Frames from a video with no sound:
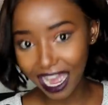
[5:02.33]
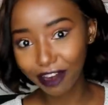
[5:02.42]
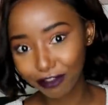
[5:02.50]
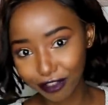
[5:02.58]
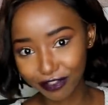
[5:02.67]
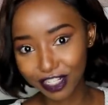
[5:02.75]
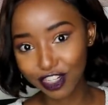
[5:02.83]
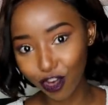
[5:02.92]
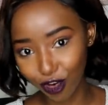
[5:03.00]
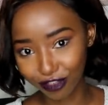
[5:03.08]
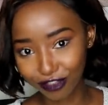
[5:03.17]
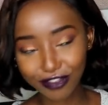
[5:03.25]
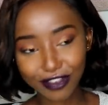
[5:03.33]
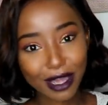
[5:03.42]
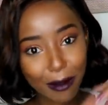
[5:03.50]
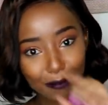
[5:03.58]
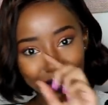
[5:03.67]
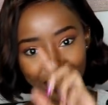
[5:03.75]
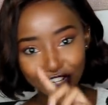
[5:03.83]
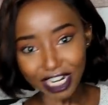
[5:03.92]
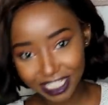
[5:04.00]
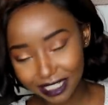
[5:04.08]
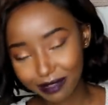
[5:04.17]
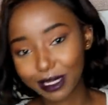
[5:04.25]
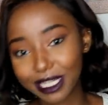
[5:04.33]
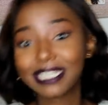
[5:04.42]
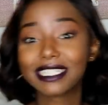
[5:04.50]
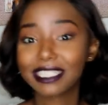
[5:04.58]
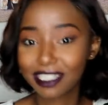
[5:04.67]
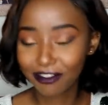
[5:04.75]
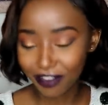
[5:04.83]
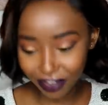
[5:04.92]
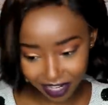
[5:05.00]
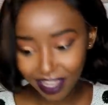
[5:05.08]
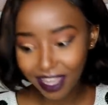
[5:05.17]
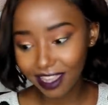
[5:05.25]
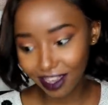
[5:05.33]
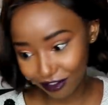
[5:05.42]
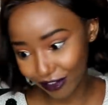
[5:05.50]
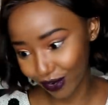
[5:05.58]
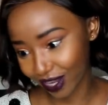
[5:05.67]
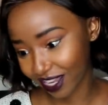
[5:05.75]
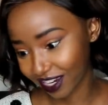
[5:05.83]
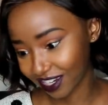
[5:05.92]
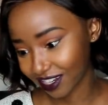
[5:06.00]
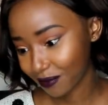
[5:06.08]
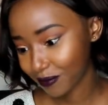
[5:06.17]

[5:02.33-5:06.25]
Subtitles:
half of it off. But trust me, it is a very Kenyan forehead.